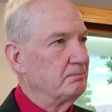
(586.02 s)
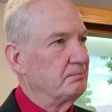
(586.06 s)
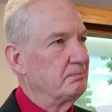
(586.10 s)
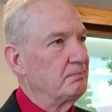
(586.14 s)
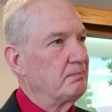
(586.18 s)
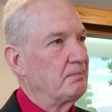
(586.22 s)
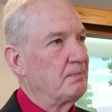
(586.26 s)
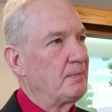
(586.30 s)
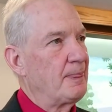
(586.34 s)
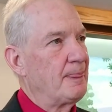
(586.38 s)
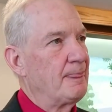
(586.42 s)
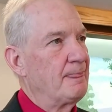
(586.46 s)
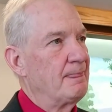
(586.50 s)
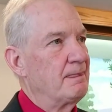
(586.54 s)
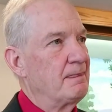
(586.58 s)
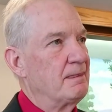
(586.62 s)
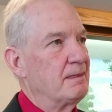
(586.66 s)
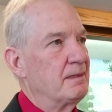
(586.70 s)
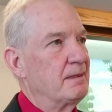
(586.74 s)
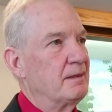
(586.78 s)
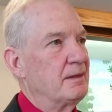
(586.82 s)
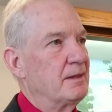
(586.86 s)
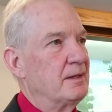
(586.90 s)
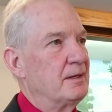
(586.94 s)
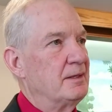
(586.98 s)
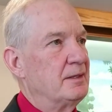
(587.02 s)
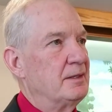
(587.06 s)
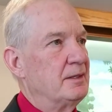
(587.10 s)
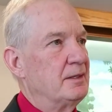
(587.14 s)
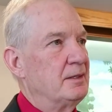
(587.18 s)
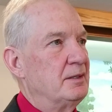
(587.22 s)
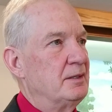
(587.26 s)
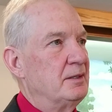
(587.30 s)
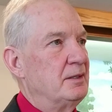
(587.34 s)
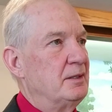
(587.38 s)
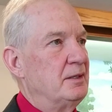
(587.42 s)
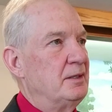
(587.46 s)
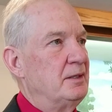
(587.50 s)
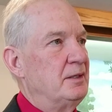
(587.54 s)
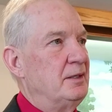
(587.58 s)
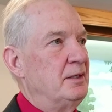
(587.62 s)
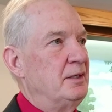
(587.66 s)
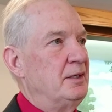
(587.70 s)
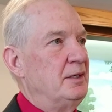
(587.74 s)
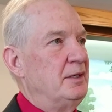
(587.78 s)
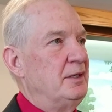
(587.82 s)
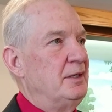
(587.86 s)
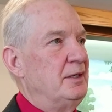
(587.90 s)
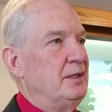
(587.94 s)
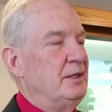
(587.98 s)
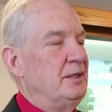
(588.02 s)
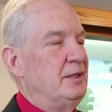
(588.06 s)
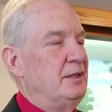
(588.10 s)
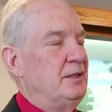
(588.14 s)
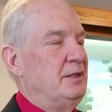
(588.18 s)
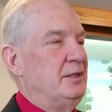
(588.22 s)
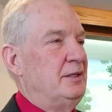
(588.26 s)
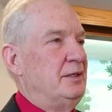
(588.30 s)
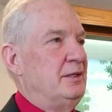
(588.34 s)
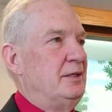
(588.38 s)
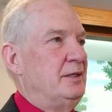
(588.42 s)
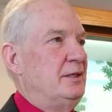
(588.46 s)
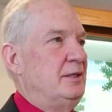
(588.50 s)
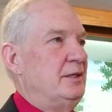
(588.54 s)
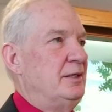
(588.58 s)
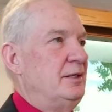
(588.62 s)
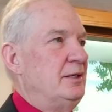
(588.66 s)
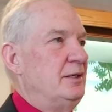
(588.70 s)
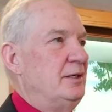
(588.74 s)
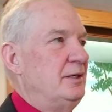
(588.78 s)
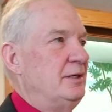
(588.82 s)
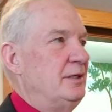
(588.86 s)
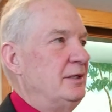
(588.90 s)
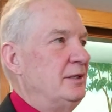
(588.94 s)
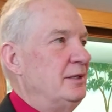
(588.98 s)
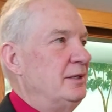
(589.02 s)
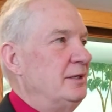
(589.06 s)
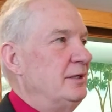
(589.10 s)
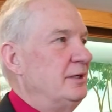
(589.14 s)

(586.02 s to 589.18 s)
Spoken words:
Nothing is said.